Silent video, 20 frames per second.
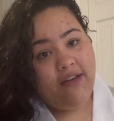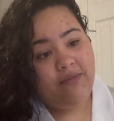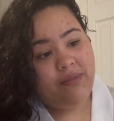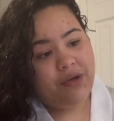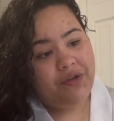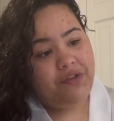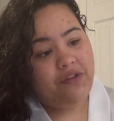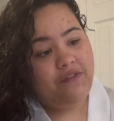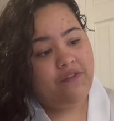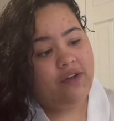
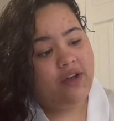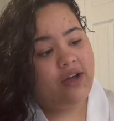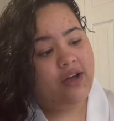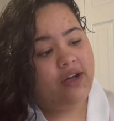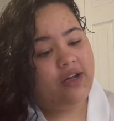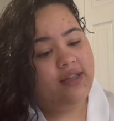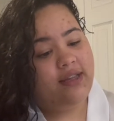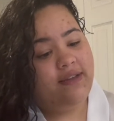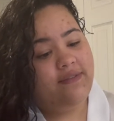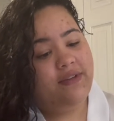both of our
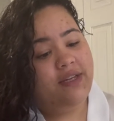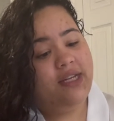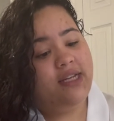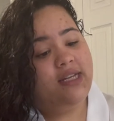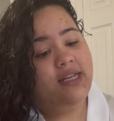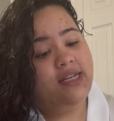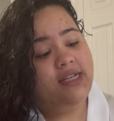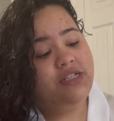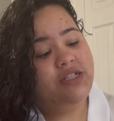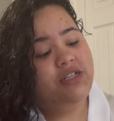leave-in
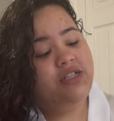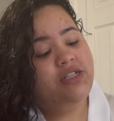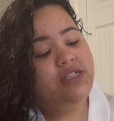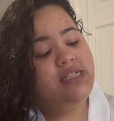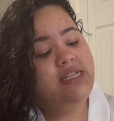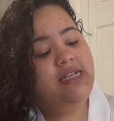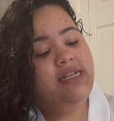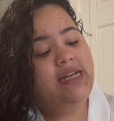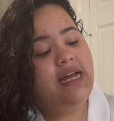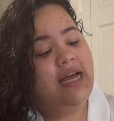conditioners
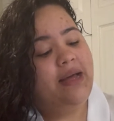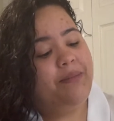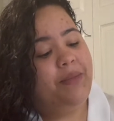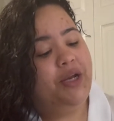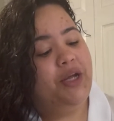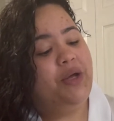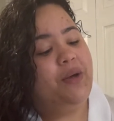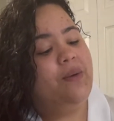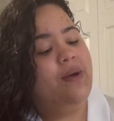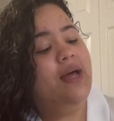in, I'm gonna
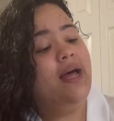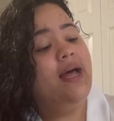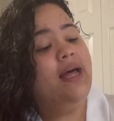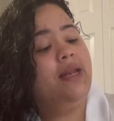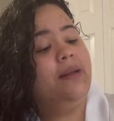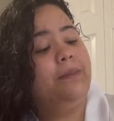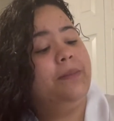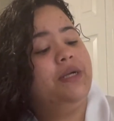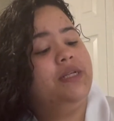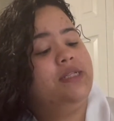go ahead
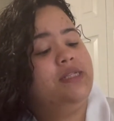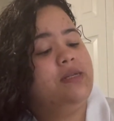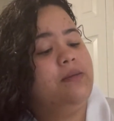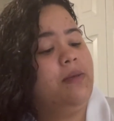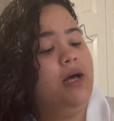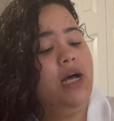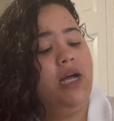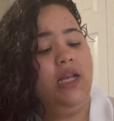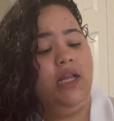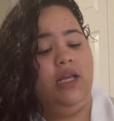and put some
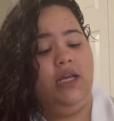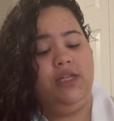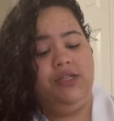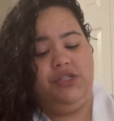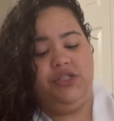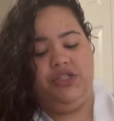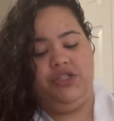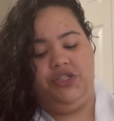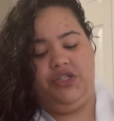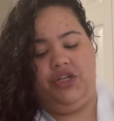honey and
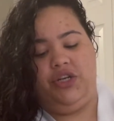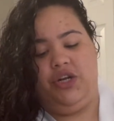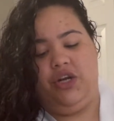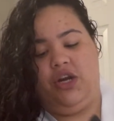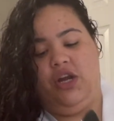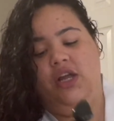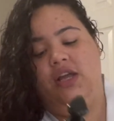ginger